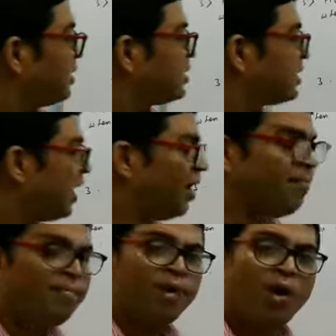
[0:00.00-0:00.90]
the
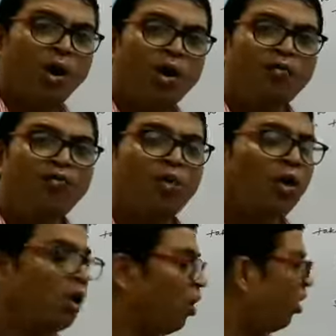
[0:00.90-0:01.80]
sum of
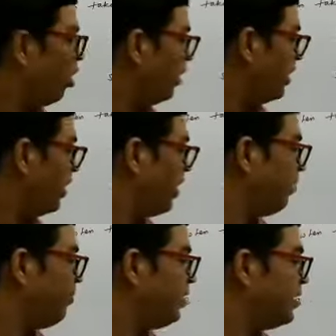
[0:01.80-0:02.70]
all the
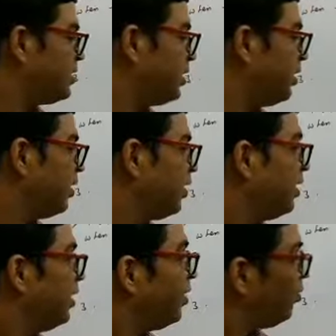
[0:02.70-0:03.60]
numbers
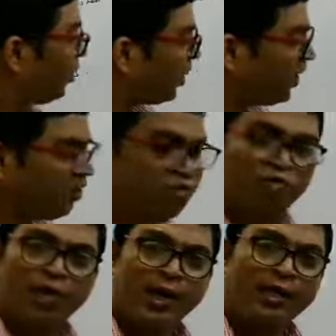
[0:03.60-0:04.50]
taken
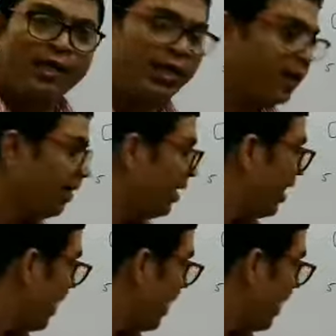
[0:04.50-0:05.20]
together,